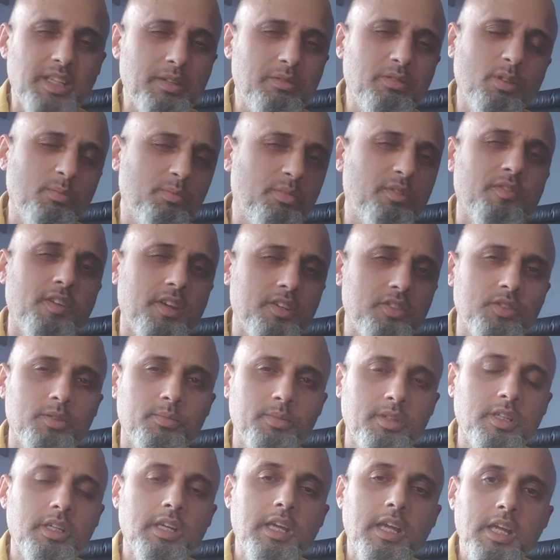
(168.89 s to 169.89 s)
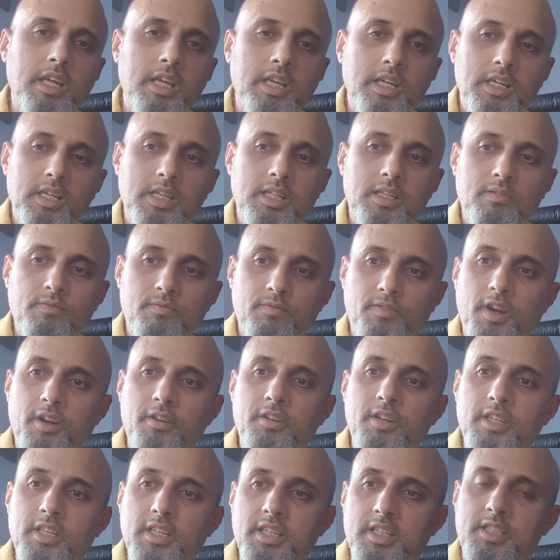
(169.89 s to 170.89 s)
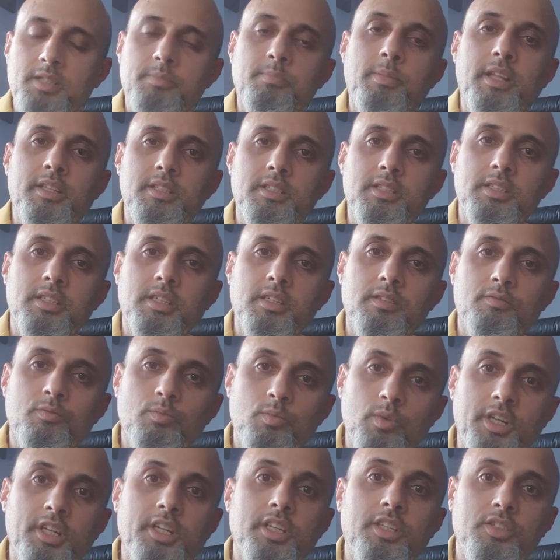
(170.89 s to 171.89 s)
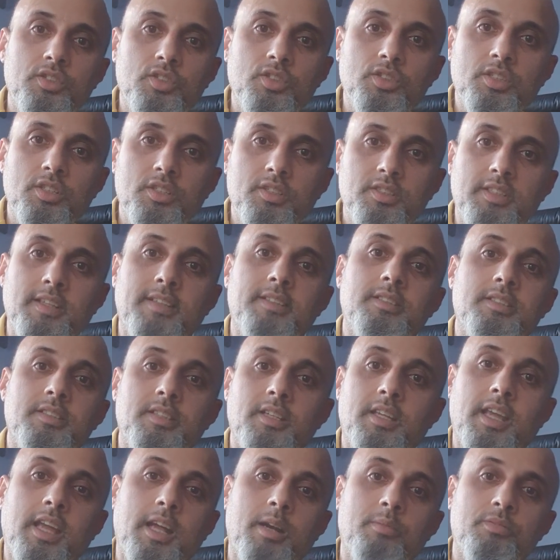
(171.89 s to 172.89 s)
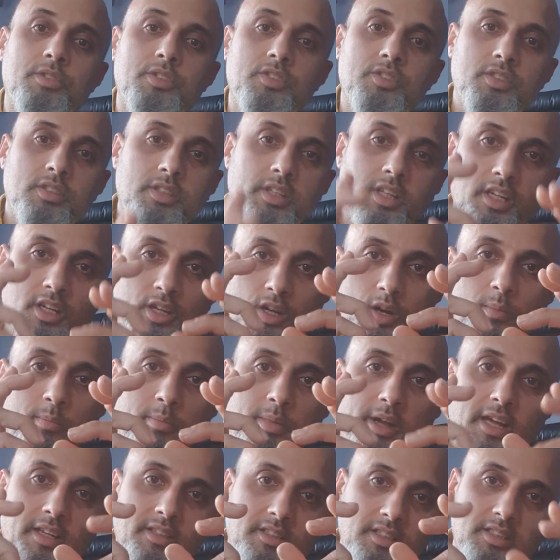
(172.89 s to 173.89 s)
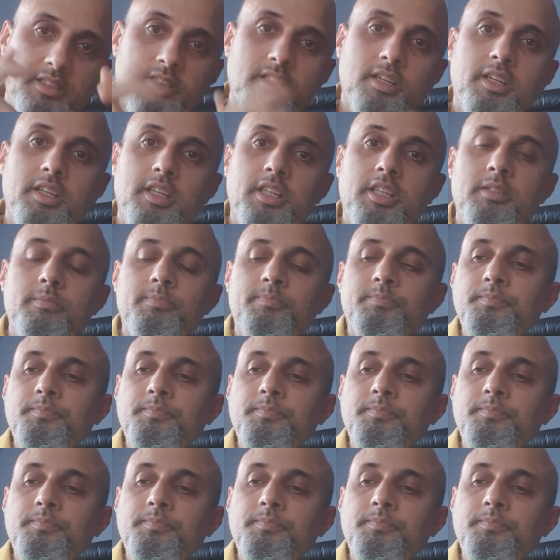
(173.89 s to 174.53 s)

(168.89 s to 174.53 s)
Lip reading: not professional, but very expensive 1-inch sensor cameras. So they're compact, they're tiny.